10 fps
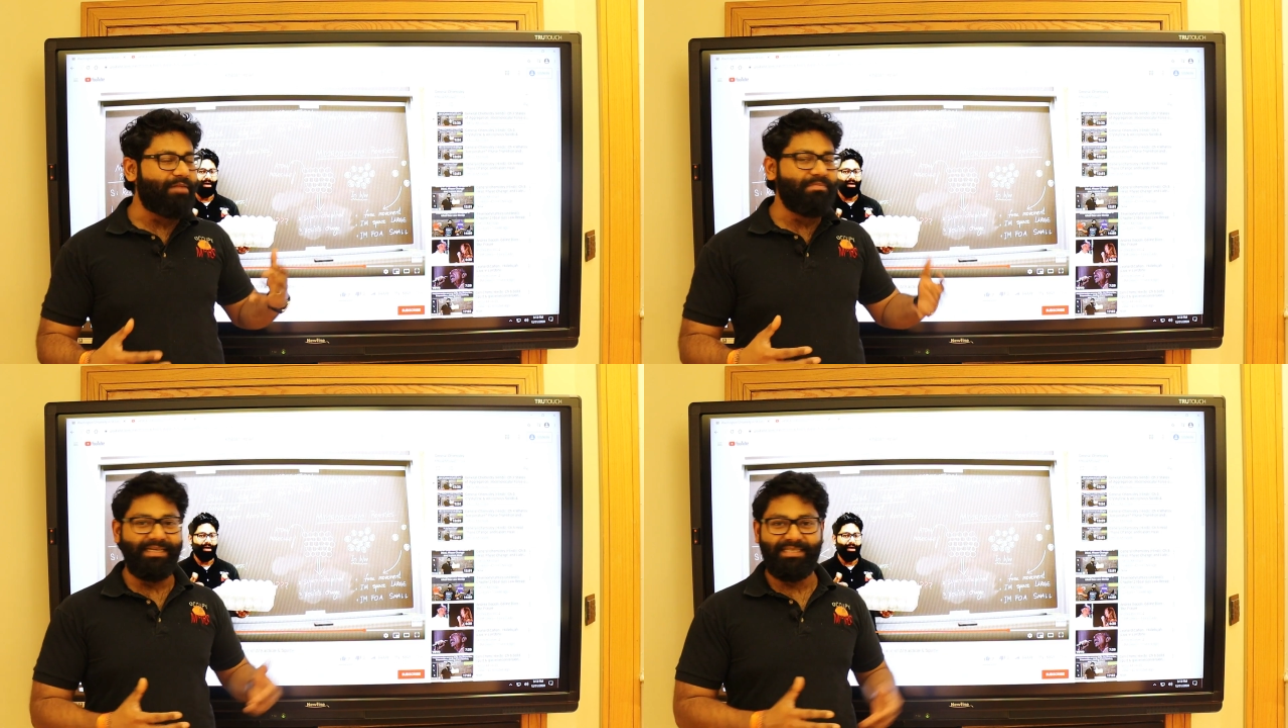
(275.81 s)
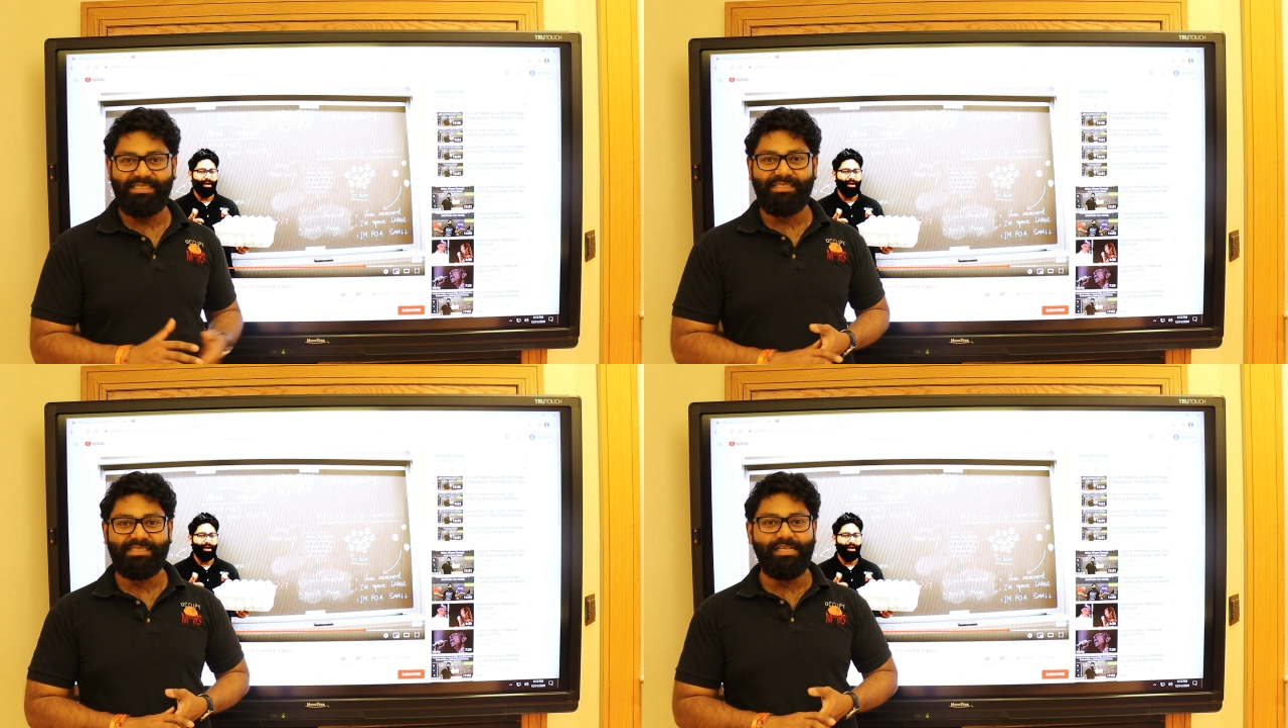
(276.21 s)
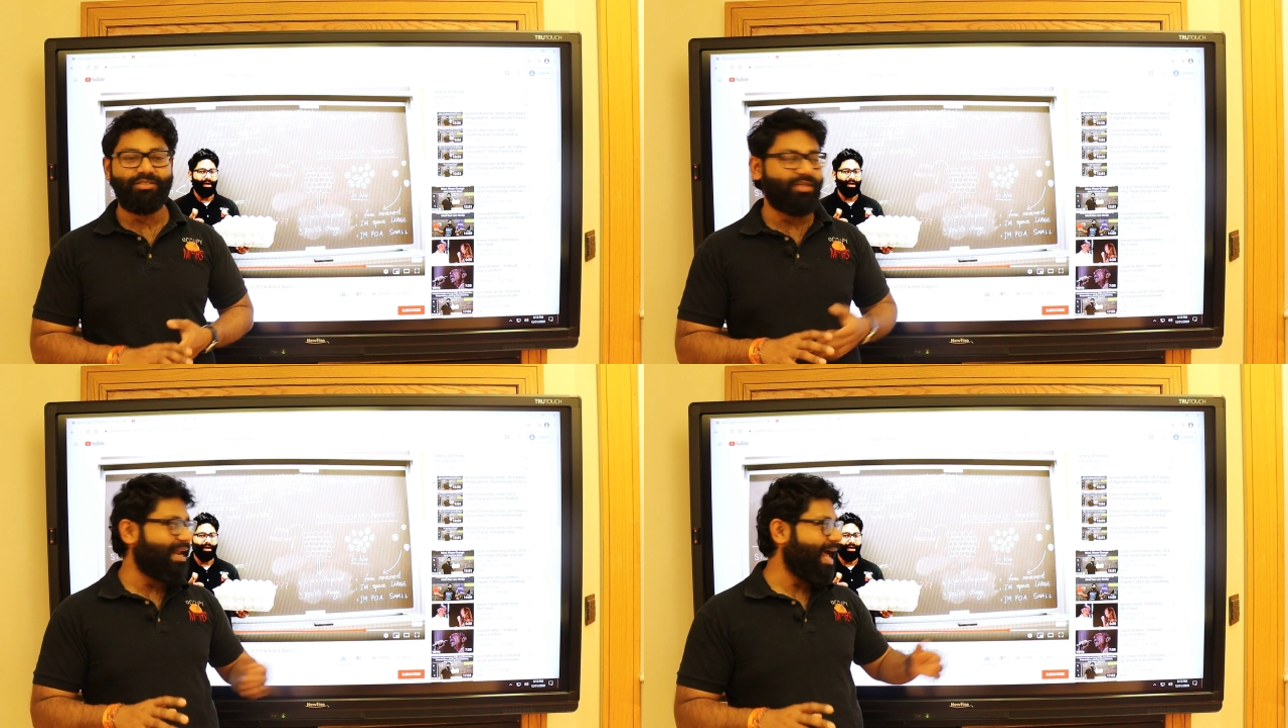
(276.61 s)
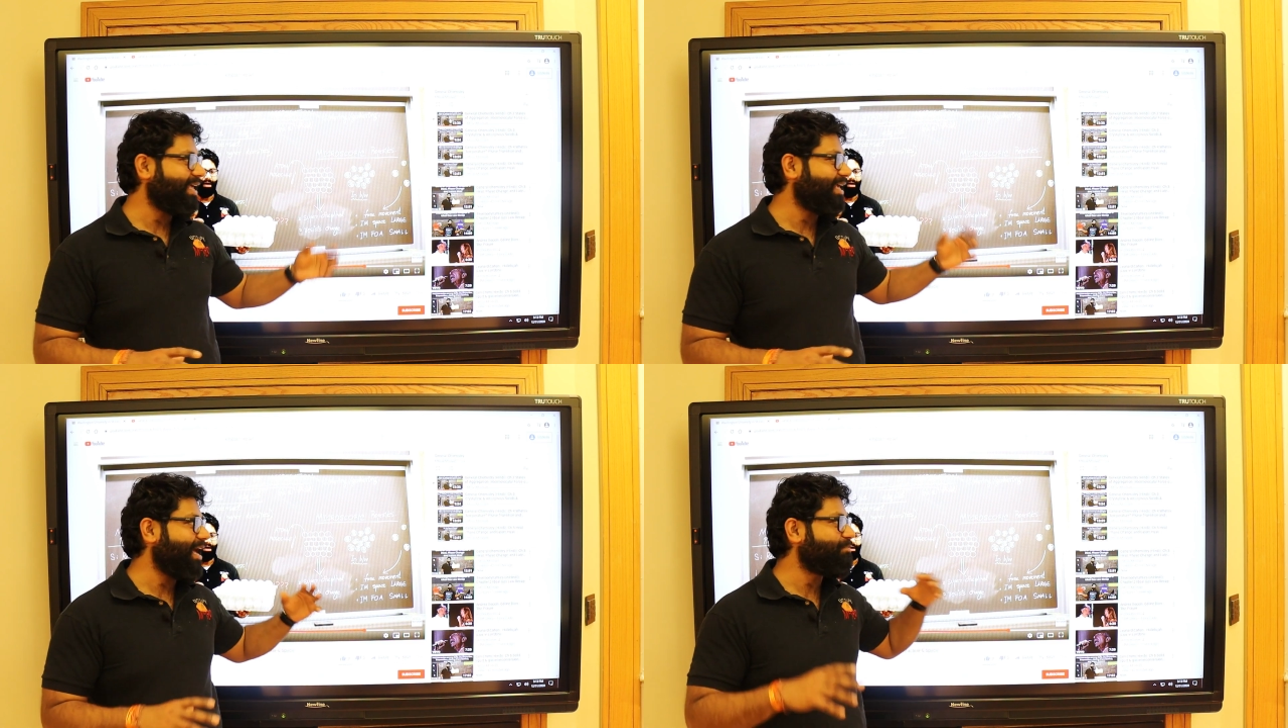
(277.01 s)
on my teaching skills so that
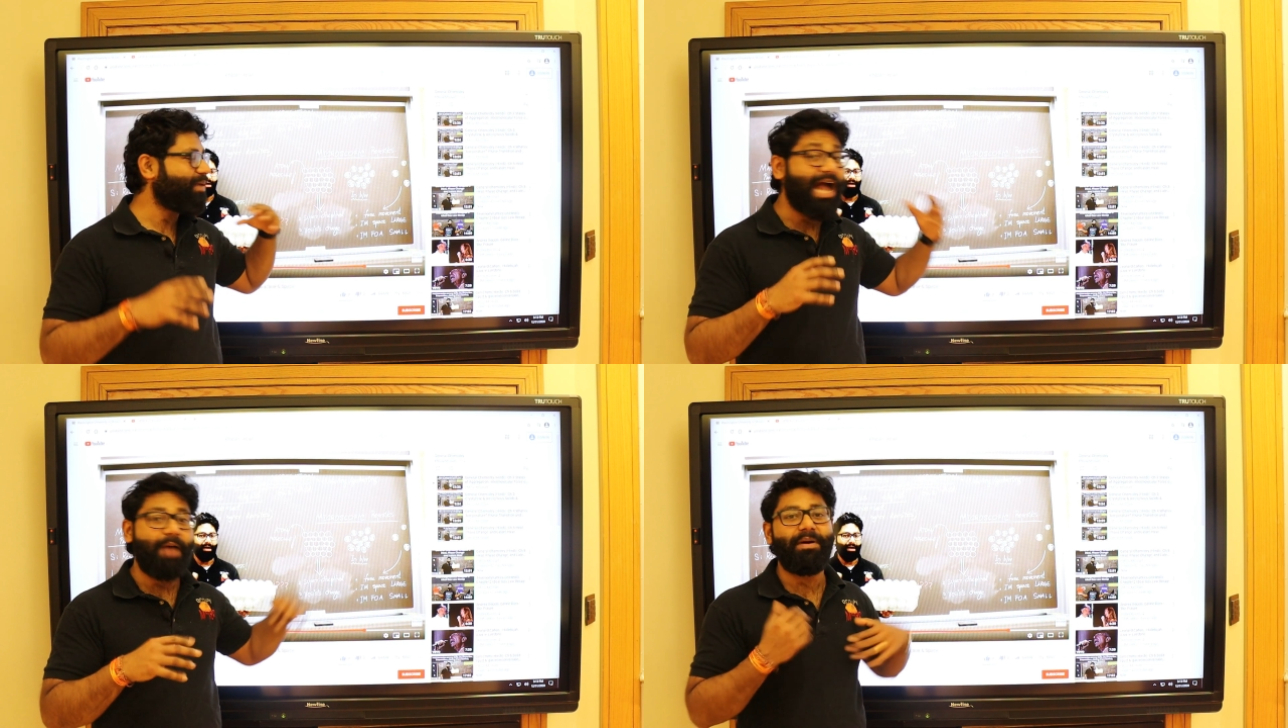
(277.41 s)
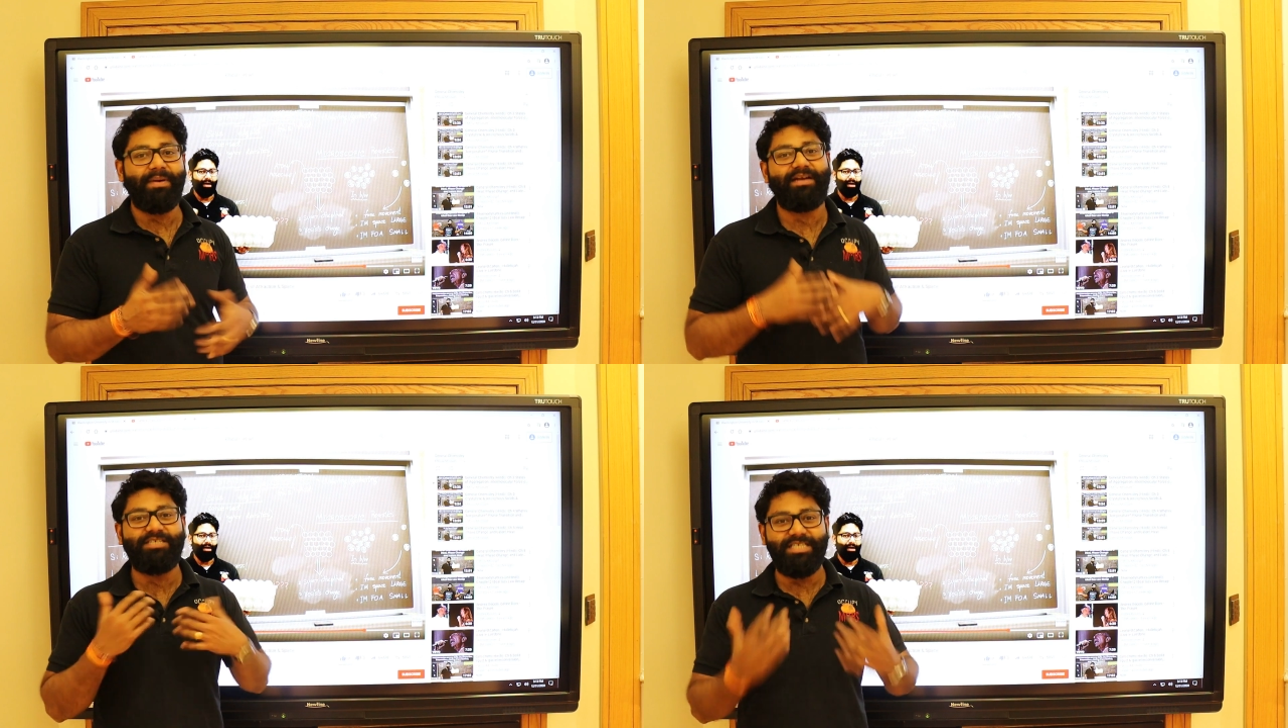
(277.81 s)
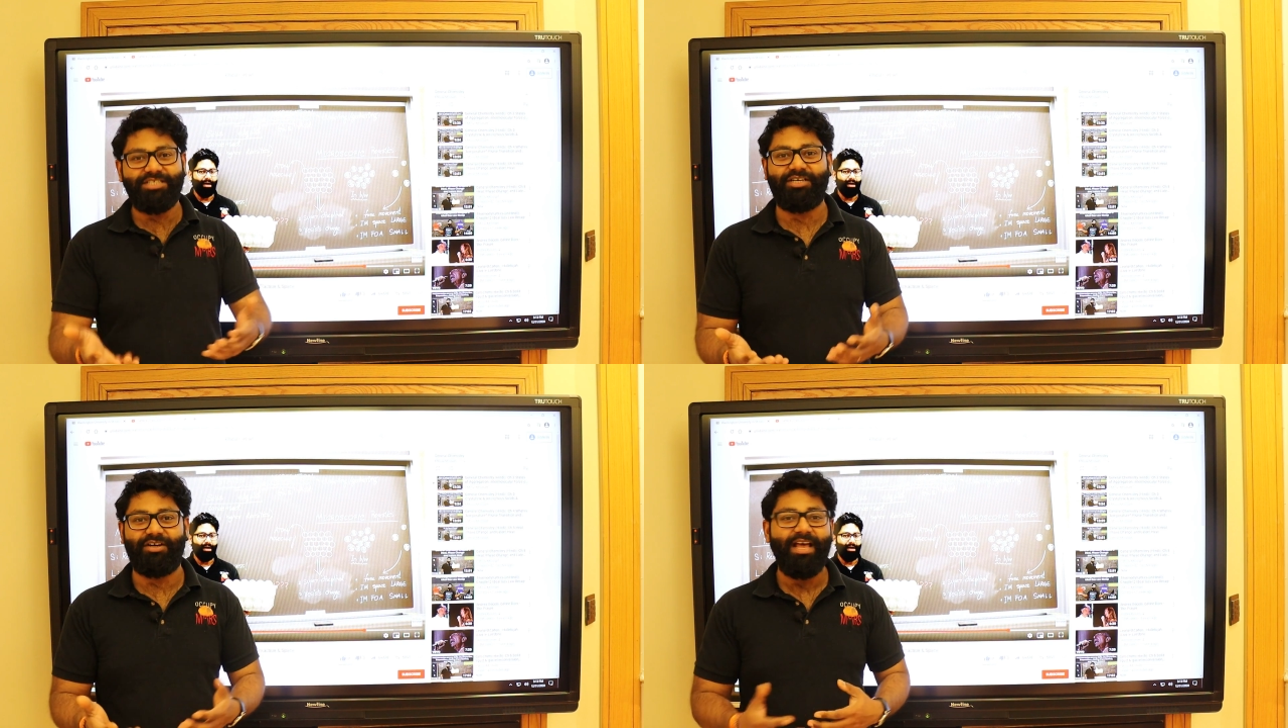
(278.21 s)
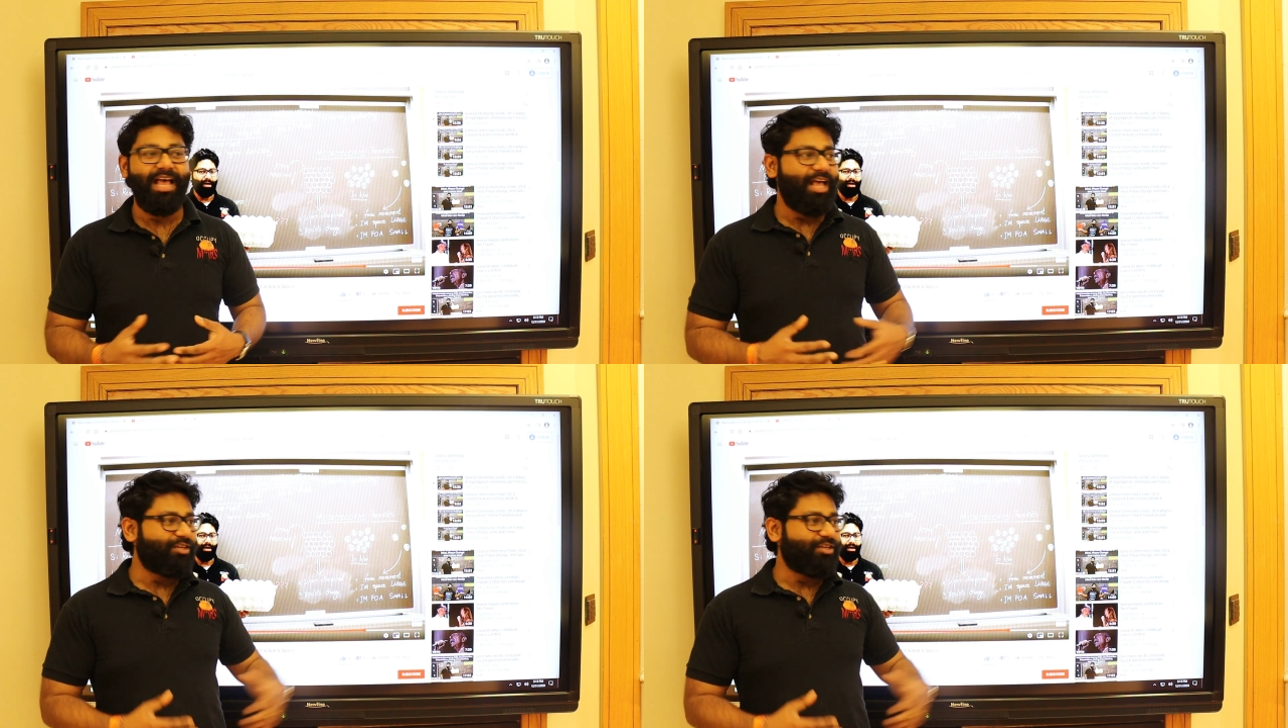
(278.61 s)
I can become a better teacher.